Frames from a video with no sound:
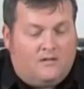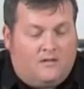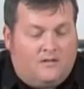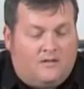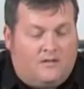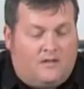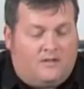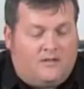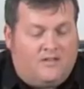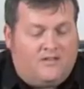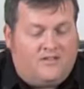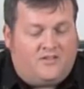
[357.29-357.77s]

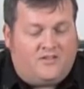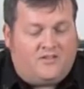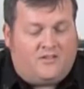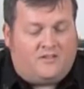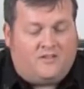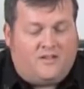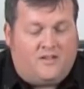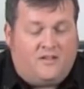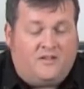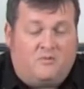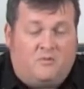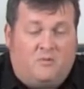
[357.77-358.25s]
Now, each of the
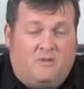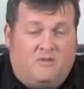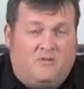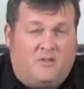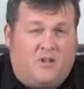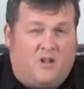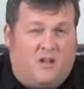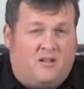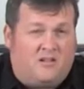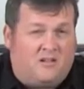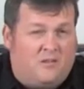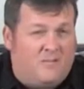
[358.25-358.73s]
things we've
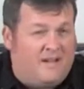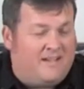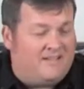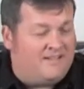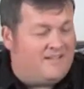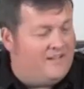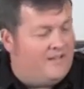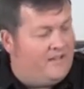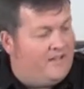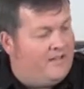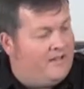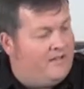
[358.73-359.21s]
talked about
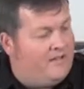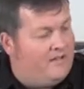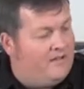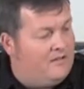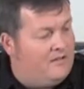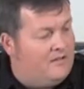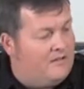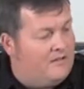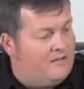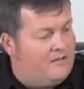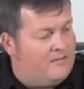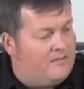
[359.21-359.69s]
today
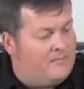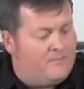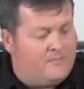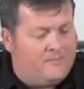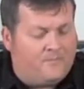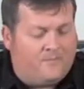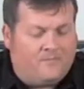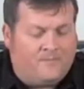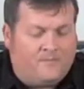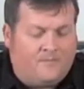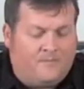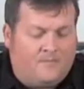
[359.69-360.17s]
are
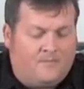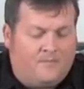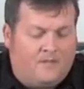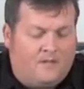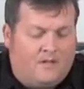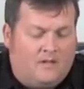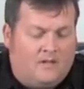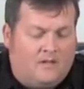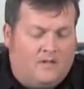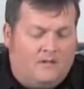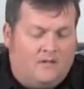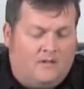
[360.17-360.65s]

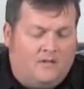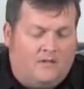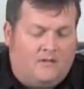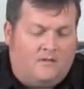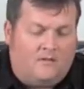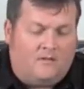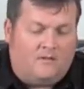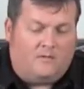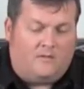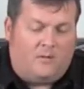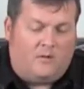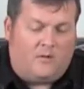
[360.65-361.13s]

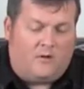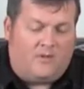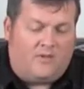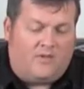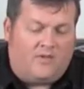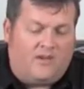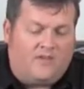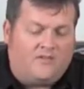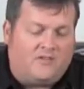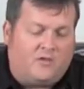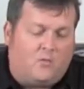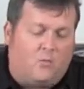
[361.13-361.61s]

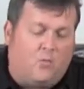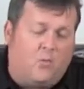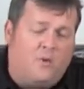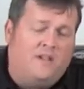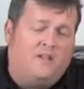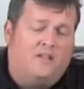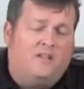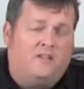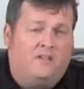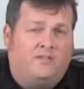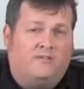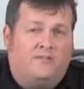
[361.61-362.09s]
things that
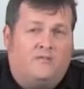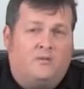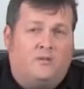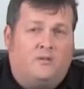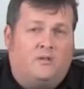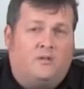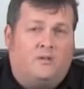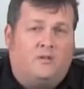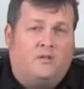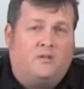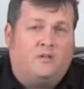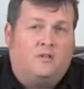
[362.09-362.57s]
we look
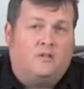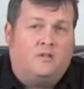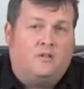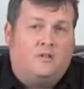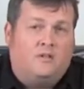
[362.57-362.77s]
for